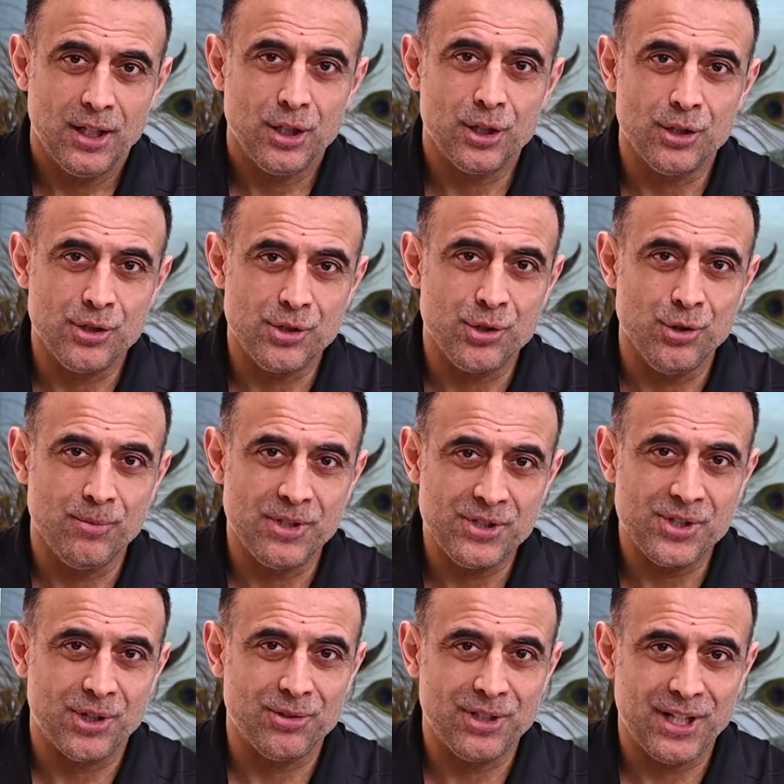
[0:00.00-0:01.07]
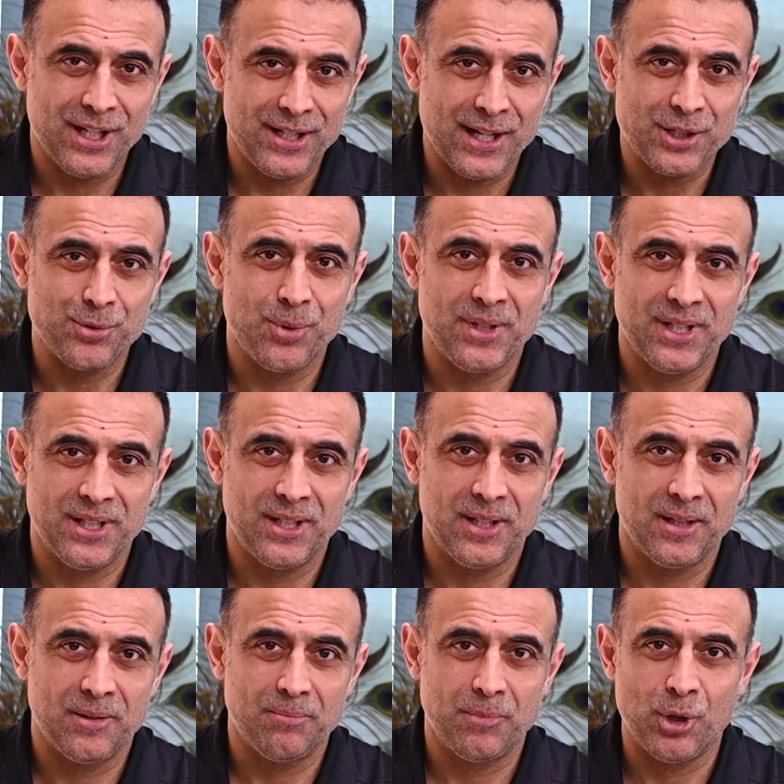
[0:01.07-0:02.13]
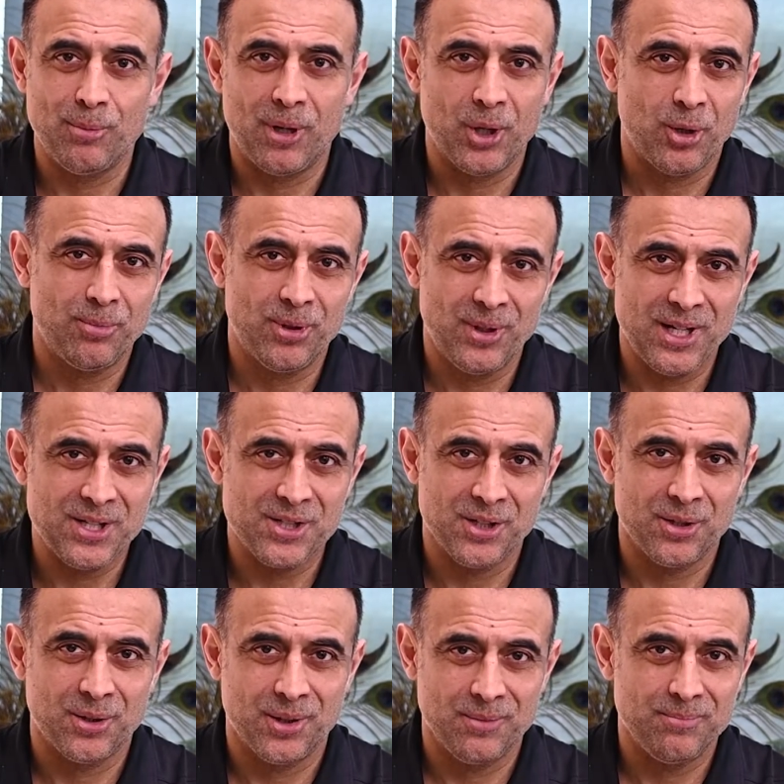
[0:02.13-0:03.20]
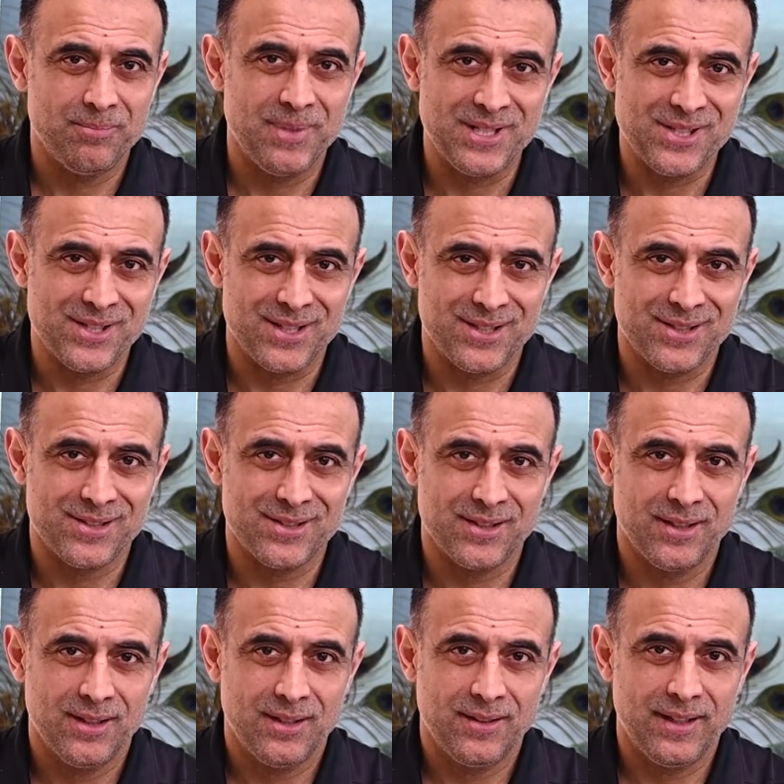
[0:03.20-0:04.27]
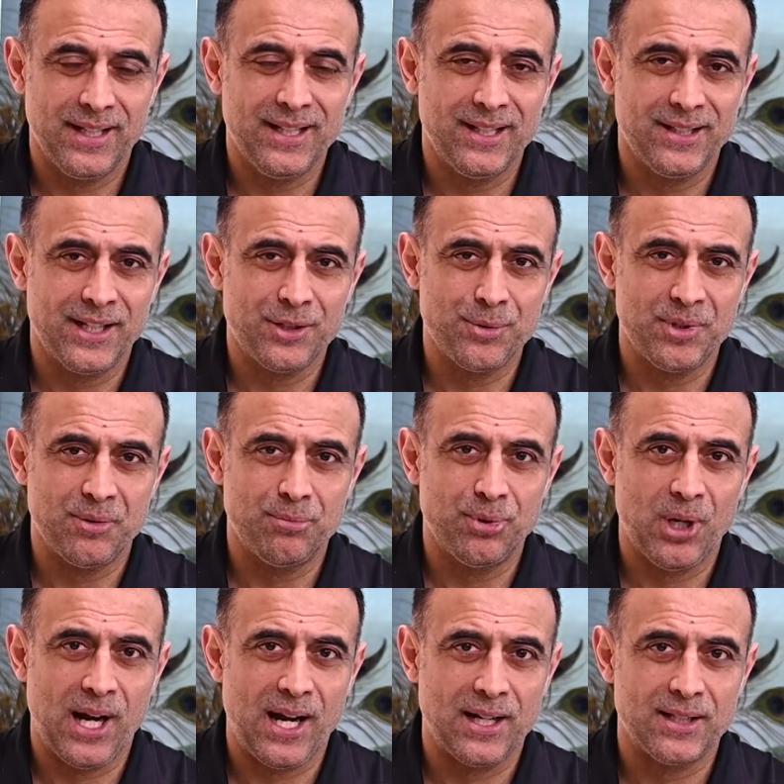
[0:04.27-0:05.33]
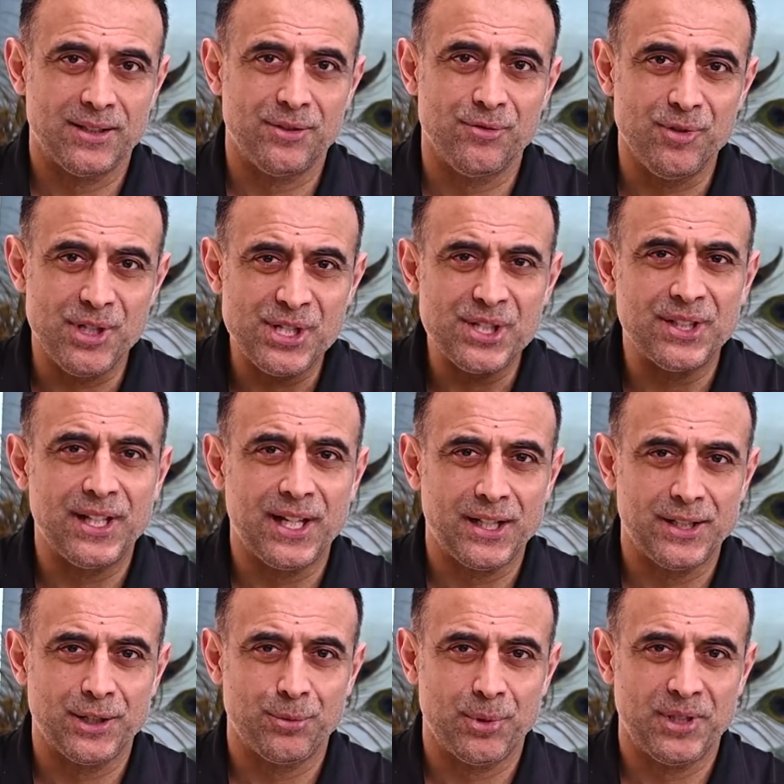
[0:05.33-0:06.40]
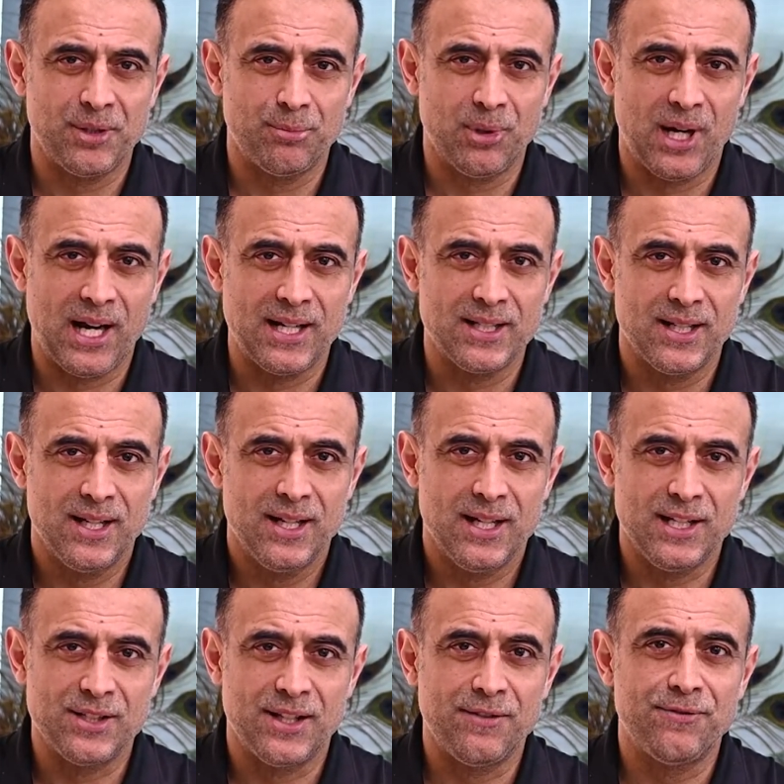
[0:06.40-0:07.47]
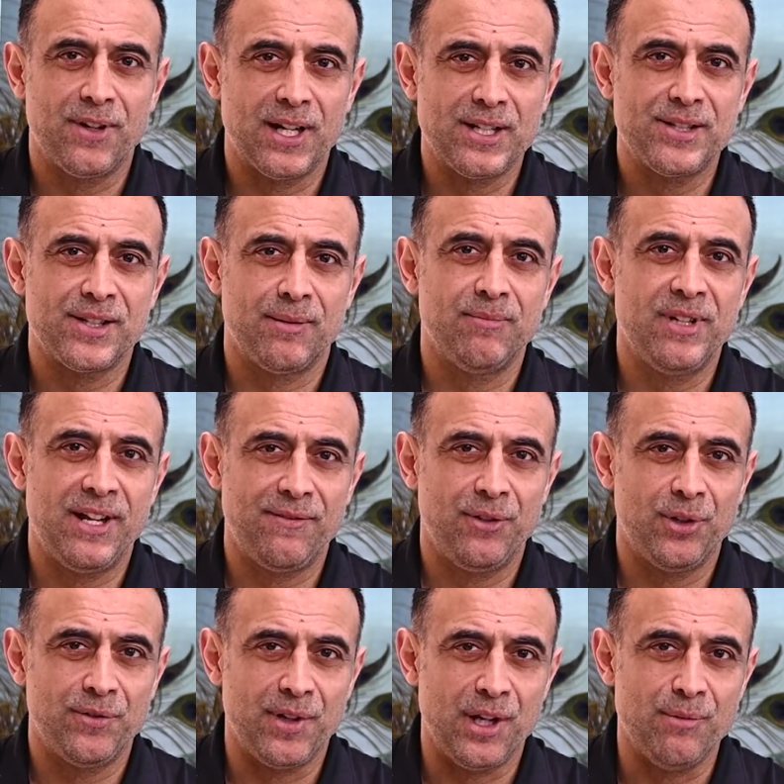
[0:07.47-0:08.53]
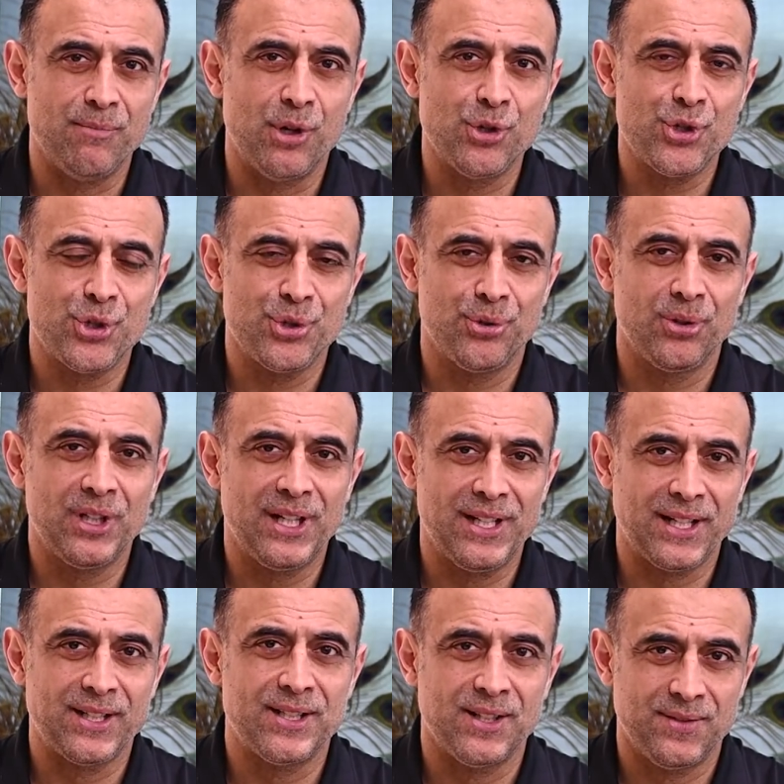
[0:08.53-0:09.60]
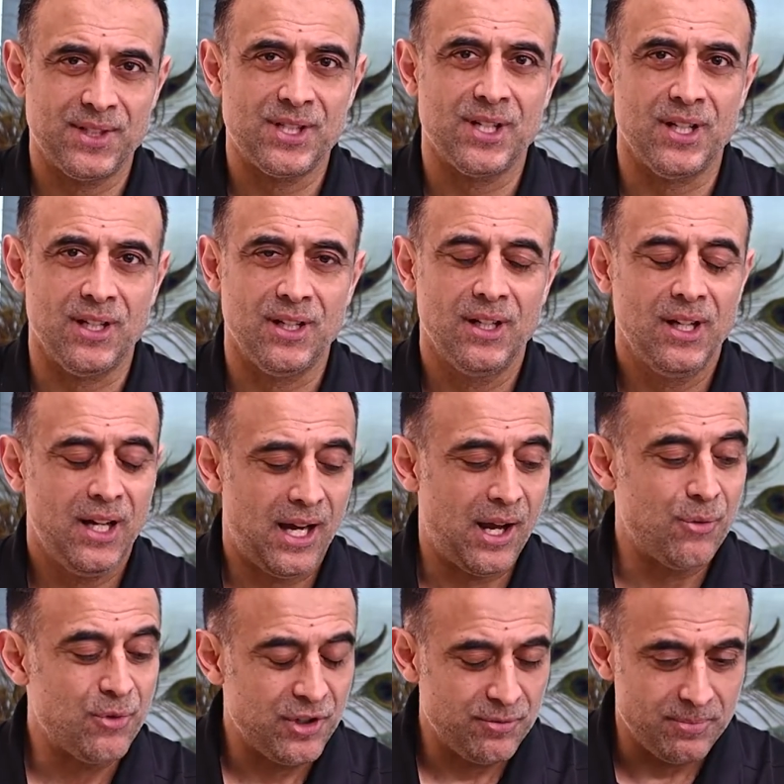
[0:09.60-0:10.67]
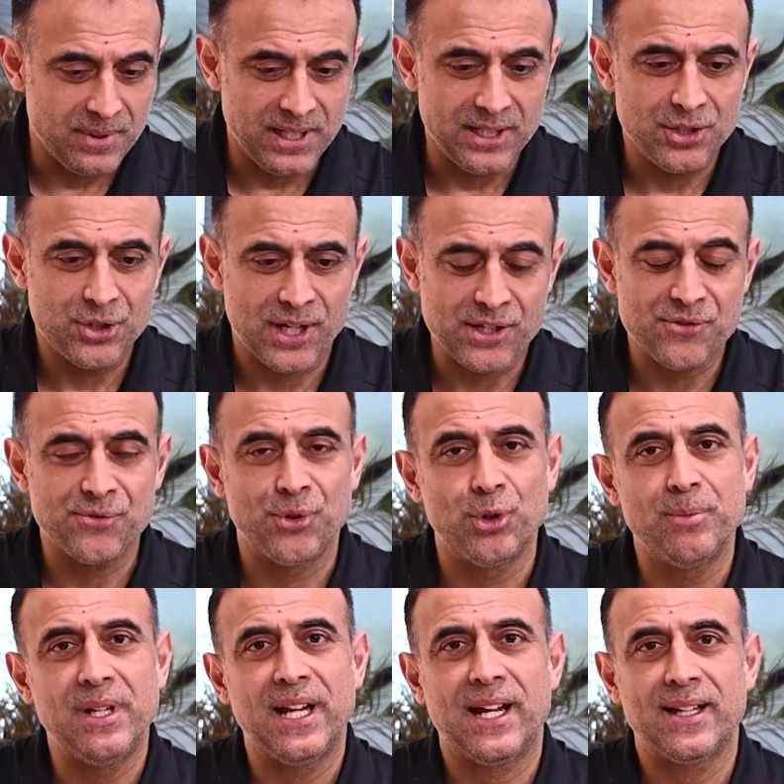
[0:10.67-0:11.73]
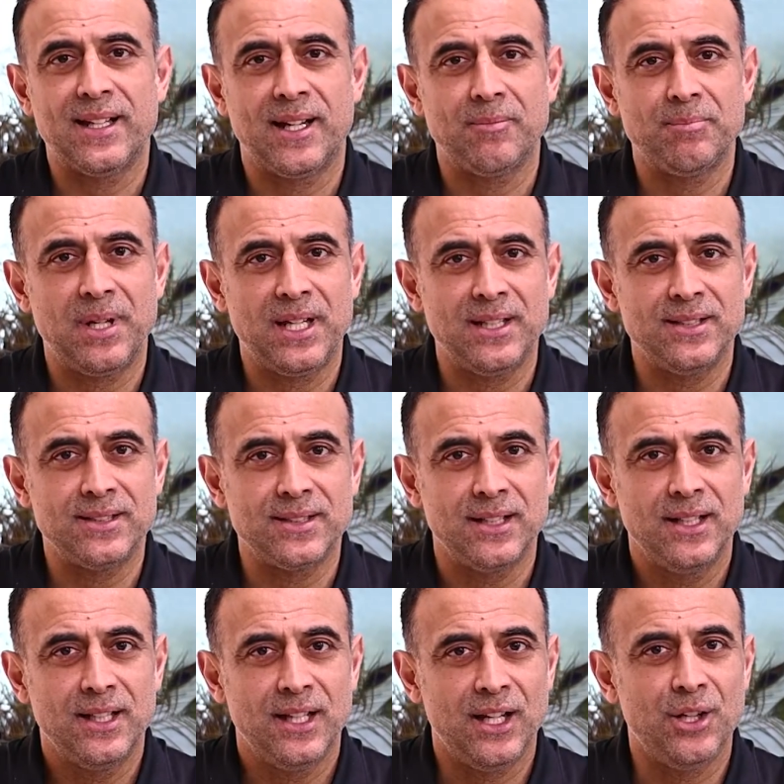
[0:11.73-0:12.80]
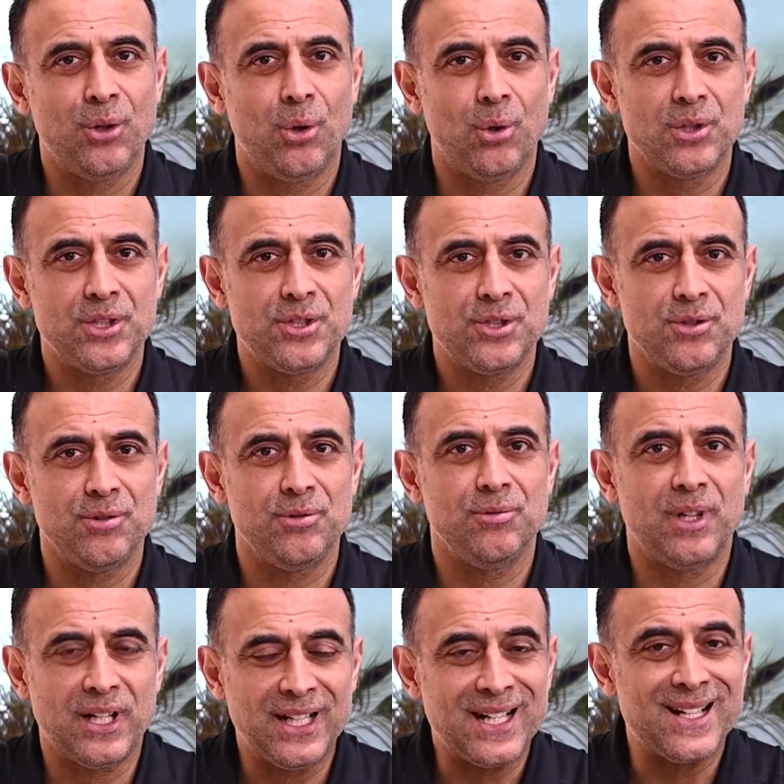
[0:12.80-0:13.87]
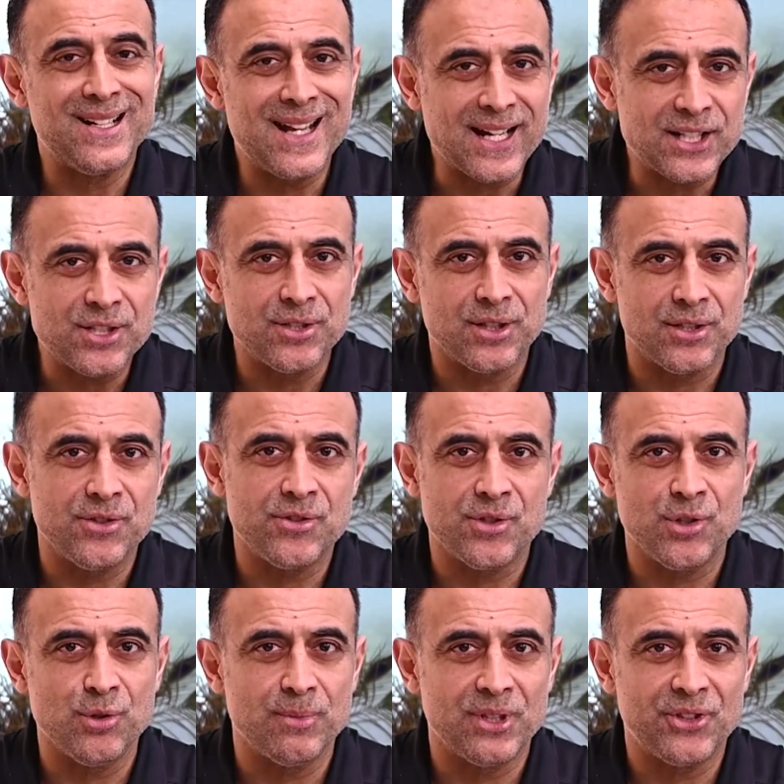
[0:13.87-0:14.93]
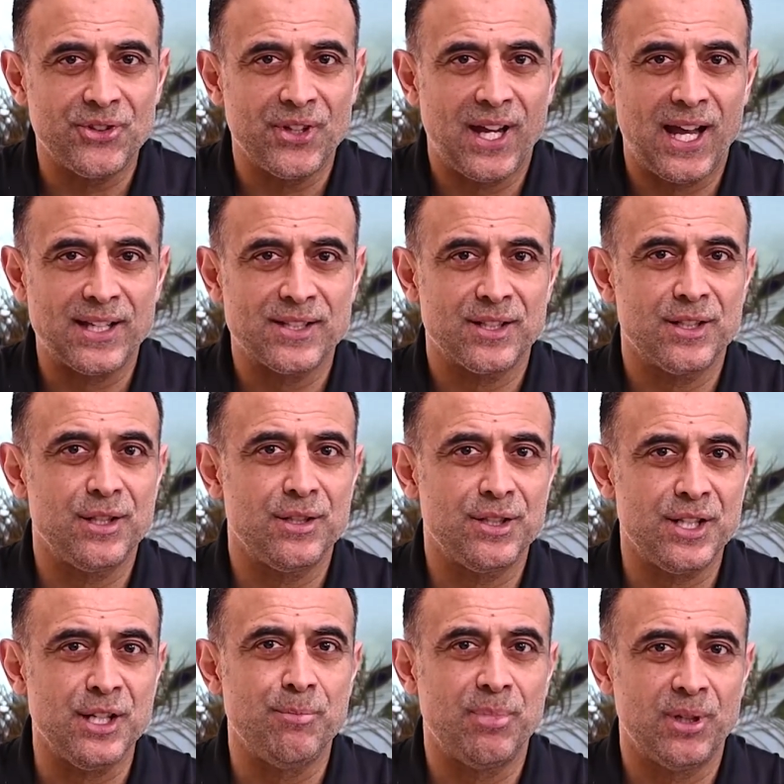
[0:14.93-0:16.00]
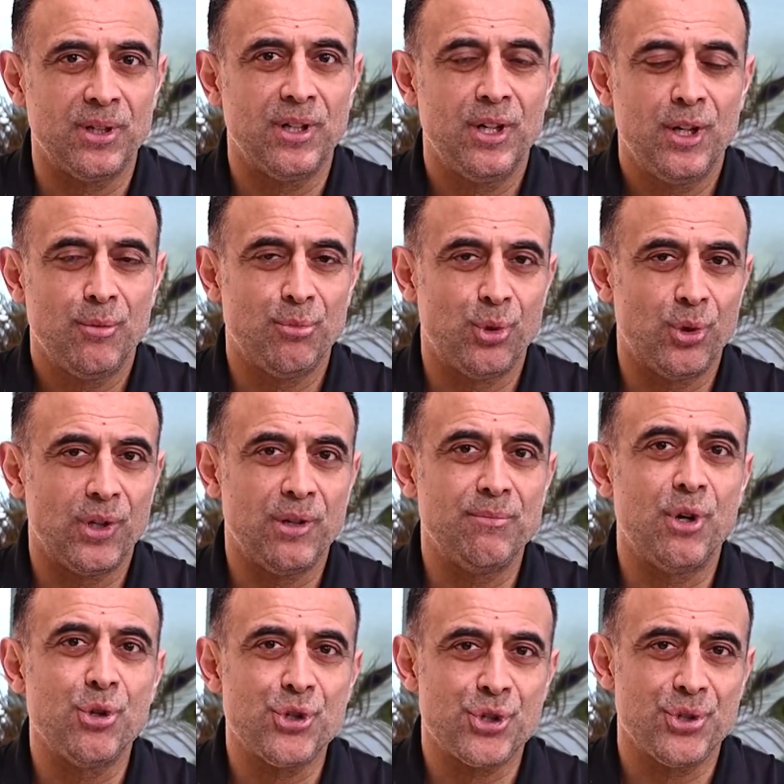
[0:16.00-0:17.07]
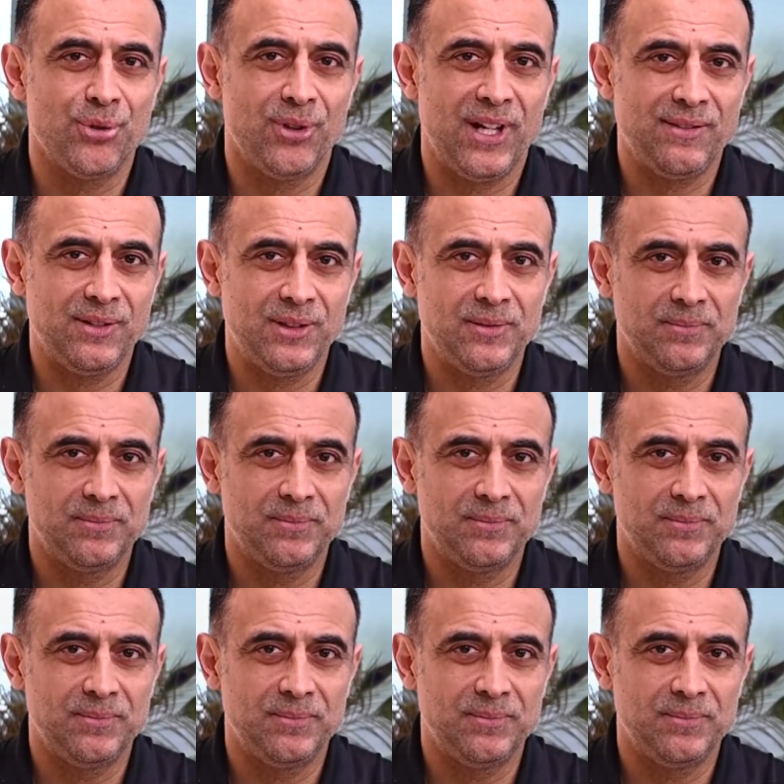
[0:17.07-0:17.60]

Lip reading: Consumers don't connect with a mobile operator or a business. They connect with a brand. And the reason they connect with the brand is they find some level of emotional connectivity. And we've been transforming our campaigns in order to connect to consumers at a deeper, more emotional level.